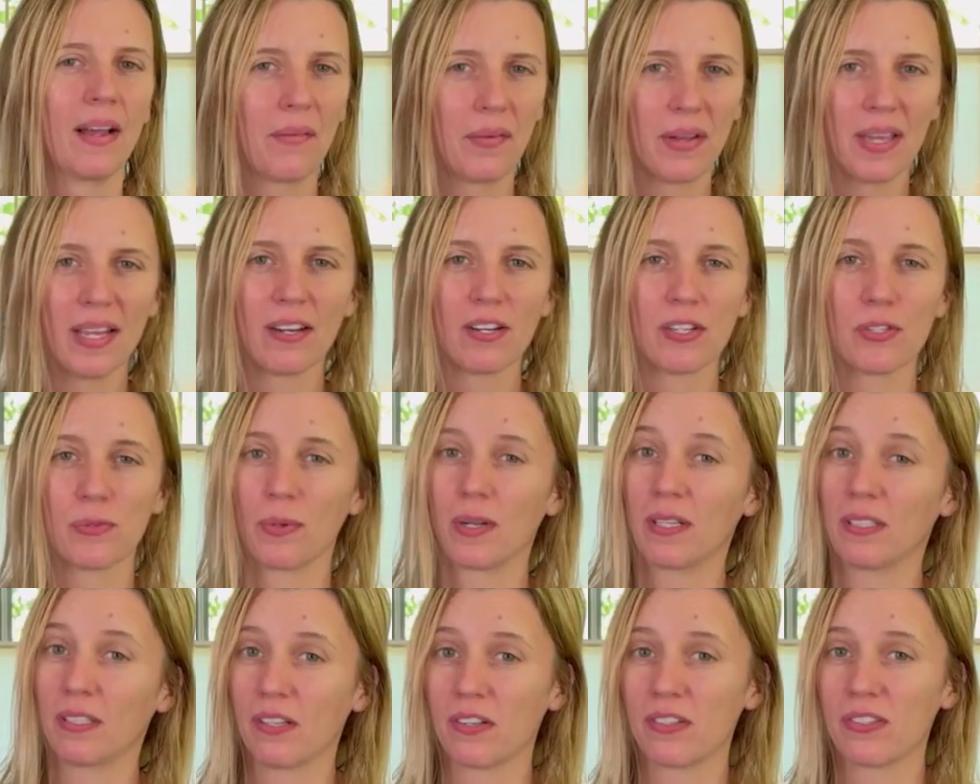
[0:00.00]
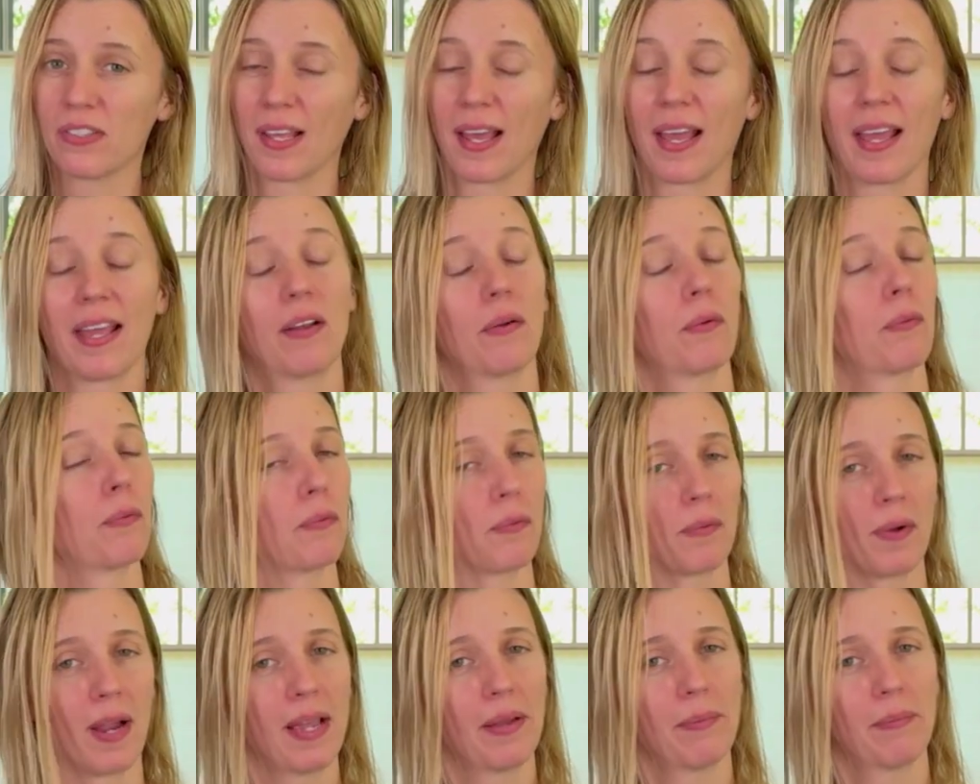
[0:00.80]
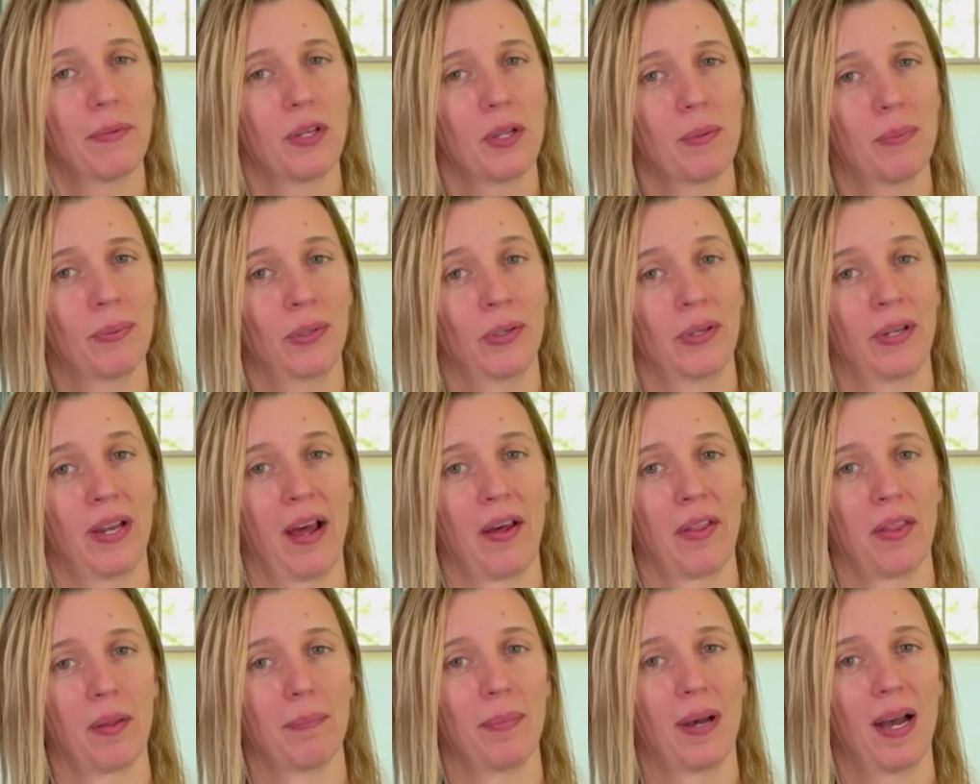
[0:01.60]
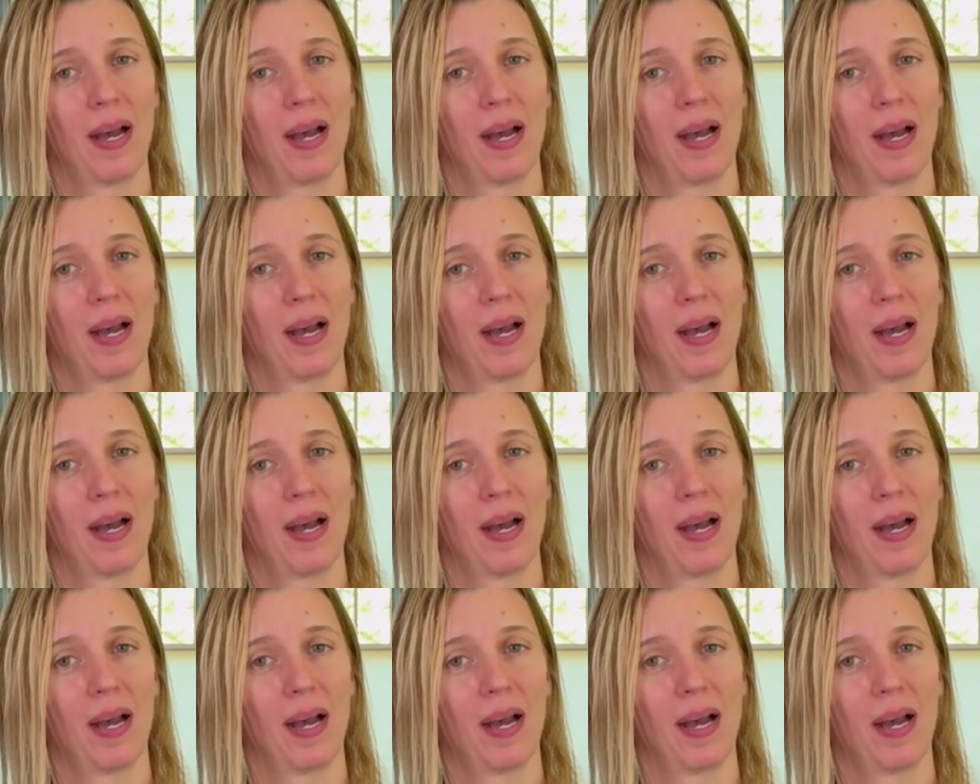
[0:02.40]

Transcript: Now here's what it looks like right when you pull it out of the